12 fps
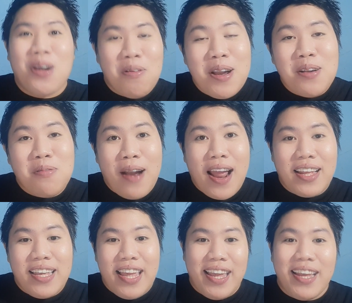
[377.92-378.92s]
current
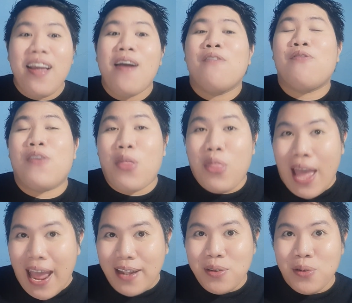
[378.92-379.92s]
ranking for
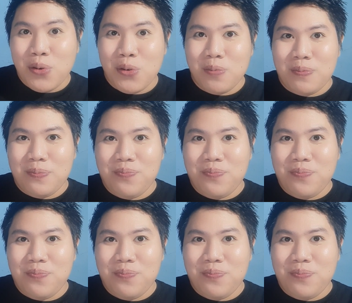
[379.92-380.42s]
that group.